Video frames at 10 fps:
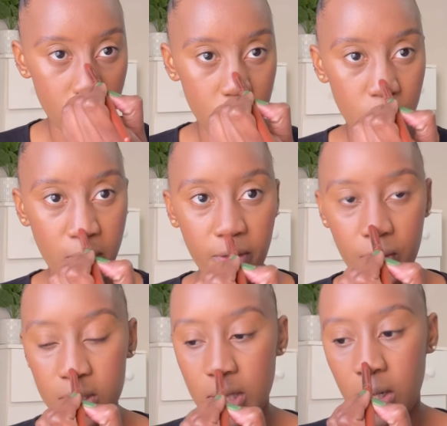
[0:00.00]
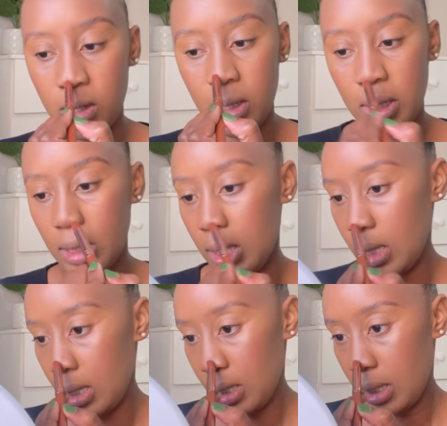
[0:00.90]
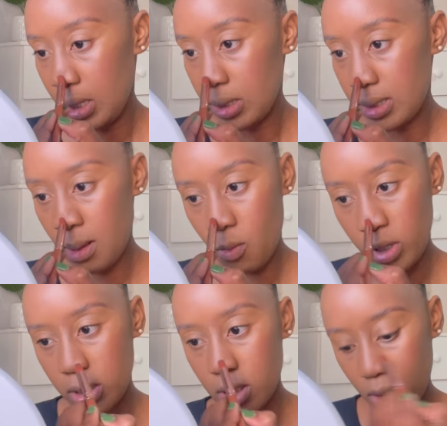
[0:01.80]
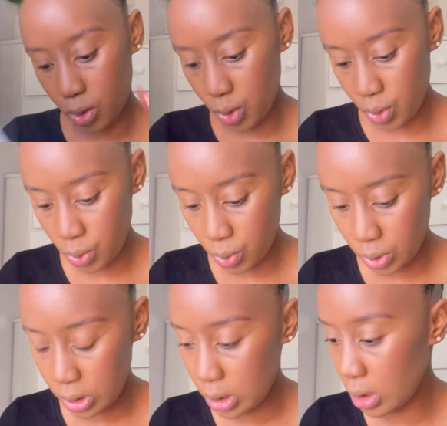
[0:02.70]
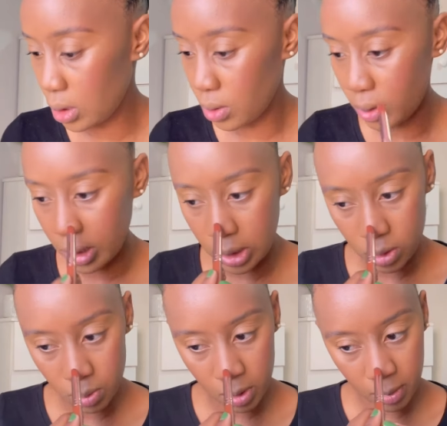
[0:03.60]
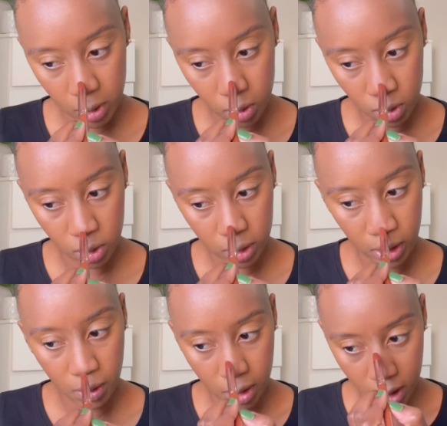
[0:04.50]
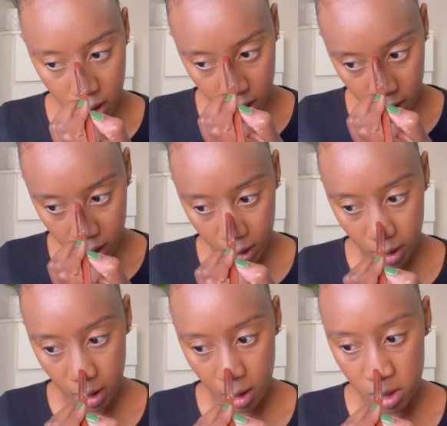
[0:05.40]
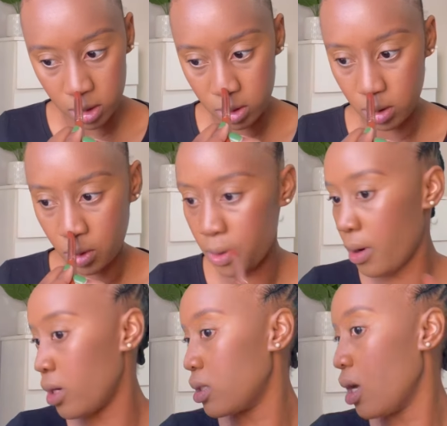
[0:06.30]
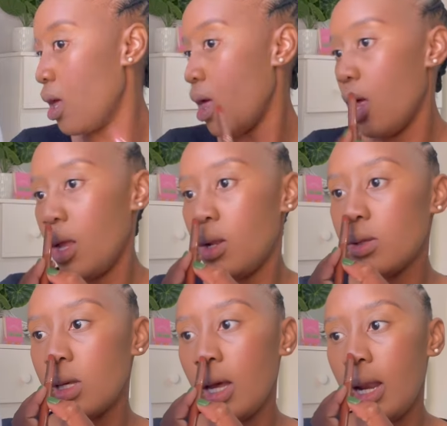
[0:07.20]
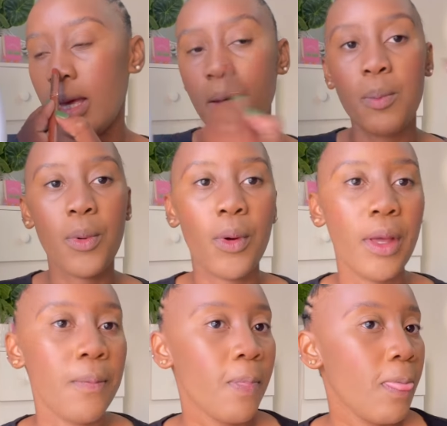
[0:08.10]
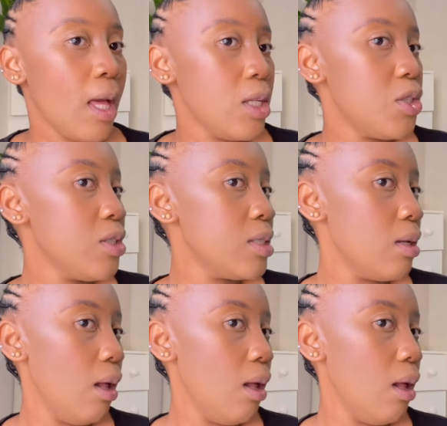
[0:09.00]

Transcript: do my face and look somewhat cute you know i need to be in my cute girl era like i can't go around looking like a boy to